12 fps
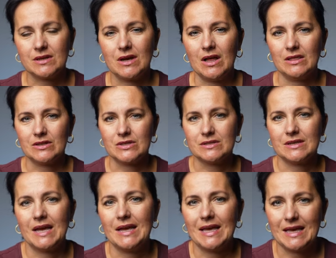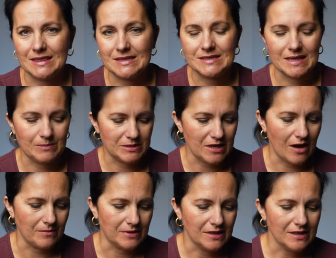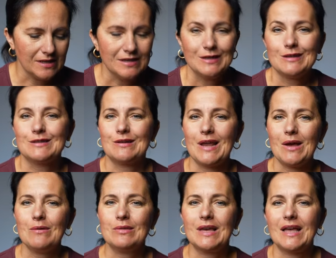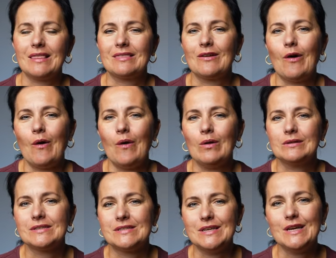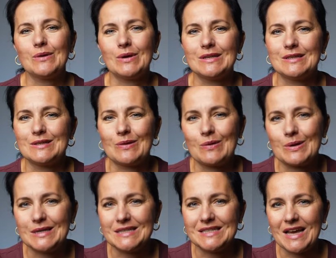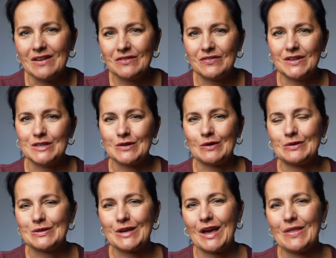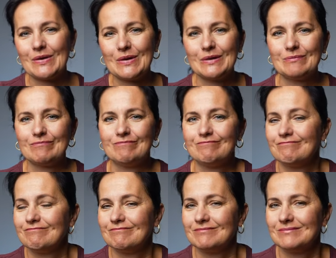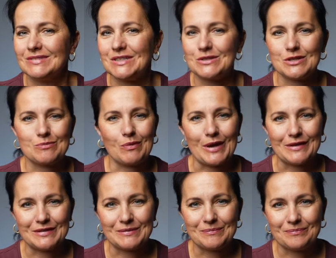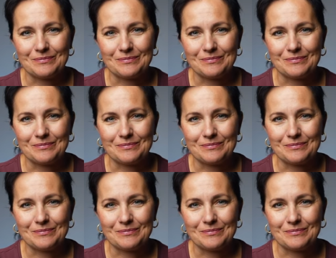the colors at the same time. So now that the whole sequence is already done, finished all together, let's just play it.